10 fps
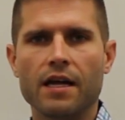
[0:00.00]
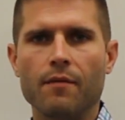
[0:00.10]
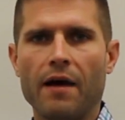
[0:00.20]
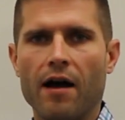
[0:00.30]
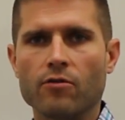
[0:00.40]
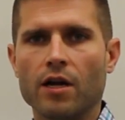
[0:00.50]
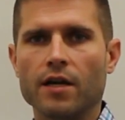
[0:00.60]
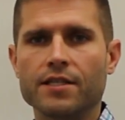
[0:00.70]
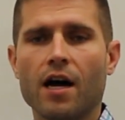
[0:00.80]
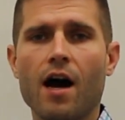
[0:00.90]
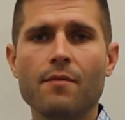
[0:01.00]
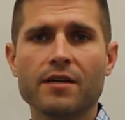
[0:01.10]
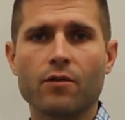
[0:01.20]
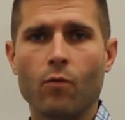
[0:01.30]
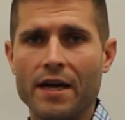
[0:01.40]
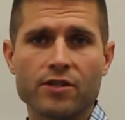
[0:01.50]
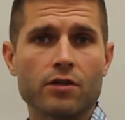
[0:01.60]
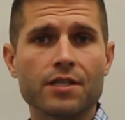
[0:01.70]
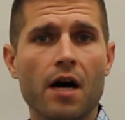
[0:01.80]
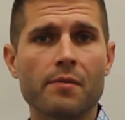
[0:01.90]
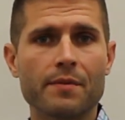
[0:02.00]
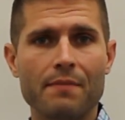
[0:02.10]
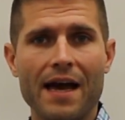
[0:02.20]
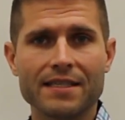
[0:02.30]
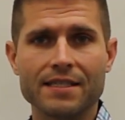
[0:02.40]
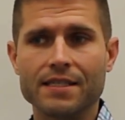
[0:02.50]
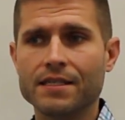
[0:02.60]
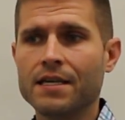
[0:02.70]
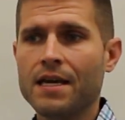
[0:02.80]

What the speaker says: about atomic weights or atomic masses,